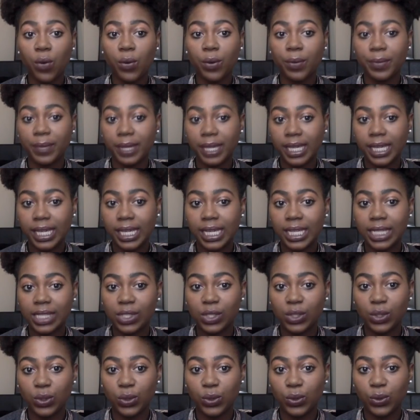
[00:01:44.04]
would be
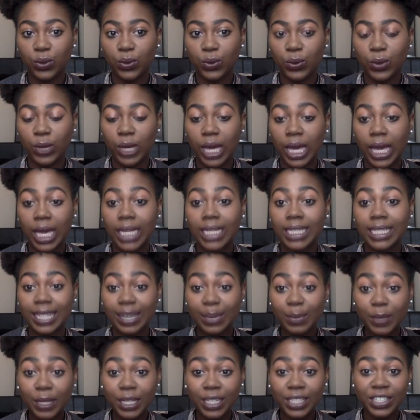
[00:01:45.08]
to
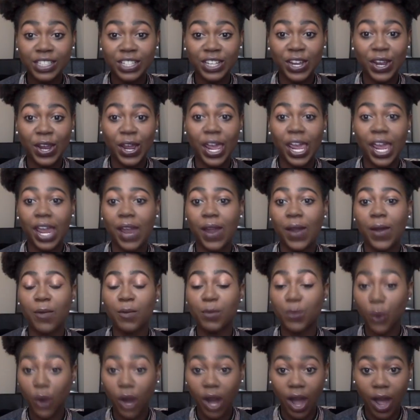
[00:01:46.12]
deep condition your hair
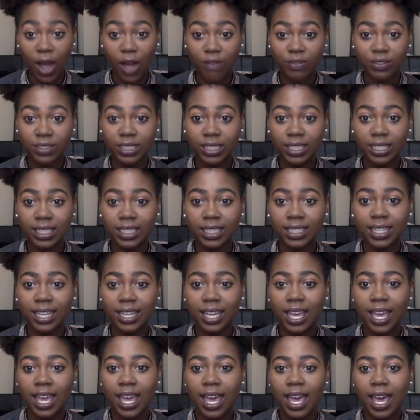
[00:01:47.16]
more often.
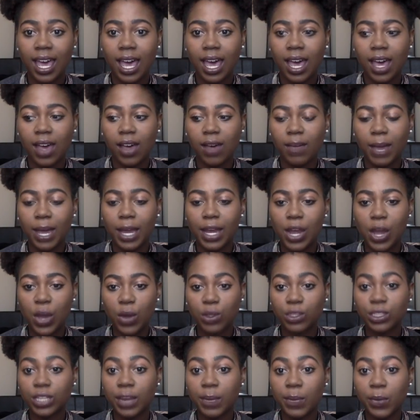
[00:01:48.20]
I know
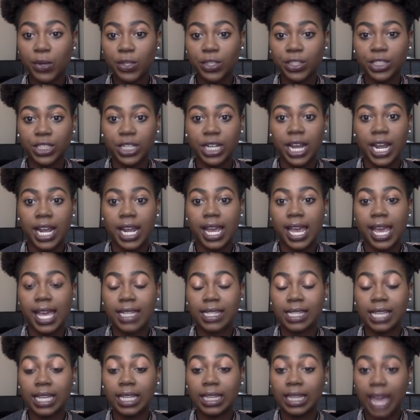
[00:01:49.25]
Shea Moisture has
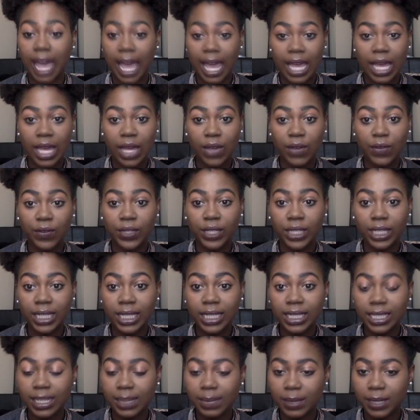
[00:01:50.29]
a lot of good
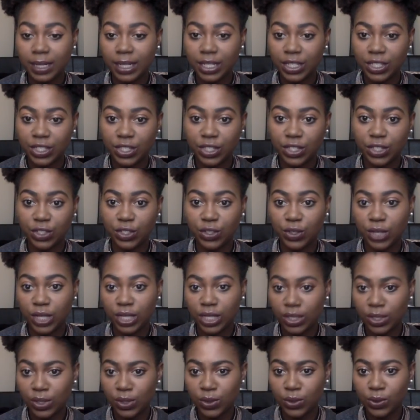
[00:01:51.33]
deep conditioners you
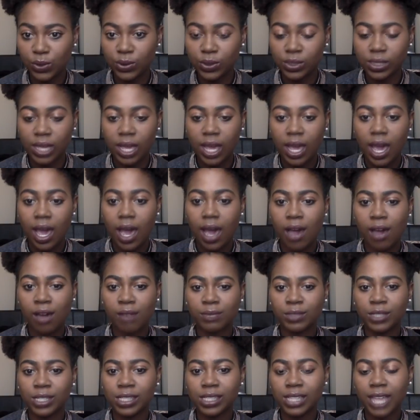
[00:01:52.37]
can use
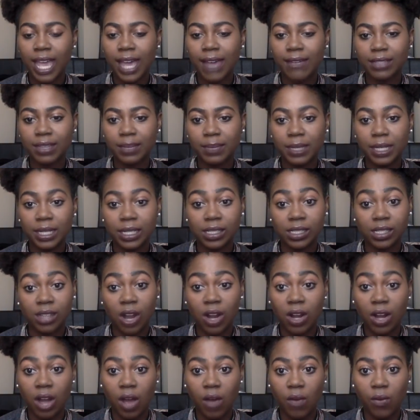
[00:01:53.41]
just to have something to
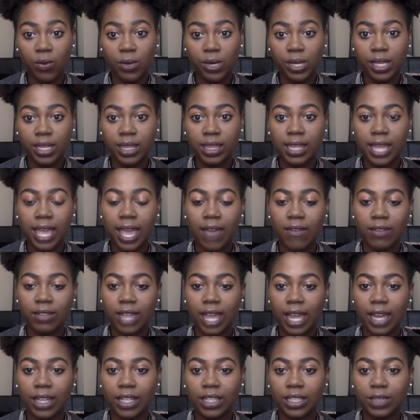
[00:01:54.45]
start off with. They have a
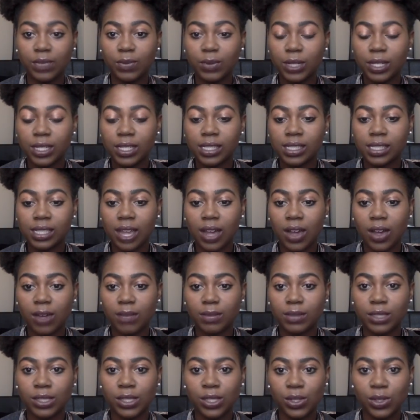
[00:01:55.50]
lot of good ones
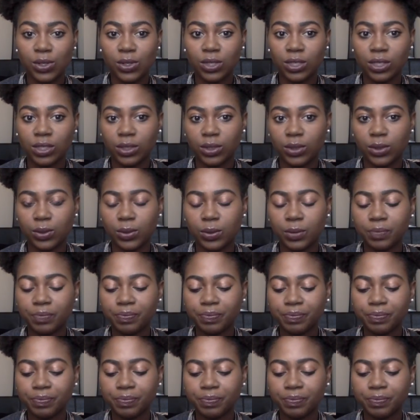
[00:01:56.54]
to use to